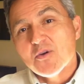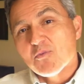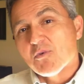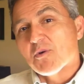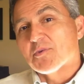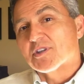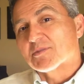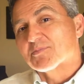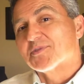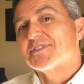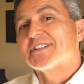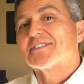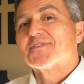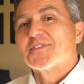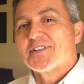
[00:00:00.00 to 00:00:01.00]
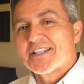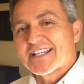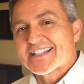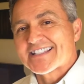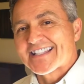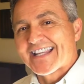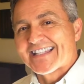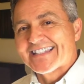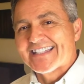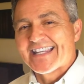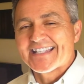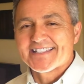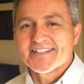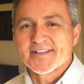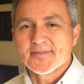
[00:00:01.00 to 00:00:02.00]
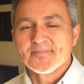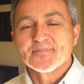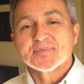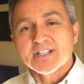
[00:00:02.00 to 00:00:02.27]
what we could predict for the next 90 days here.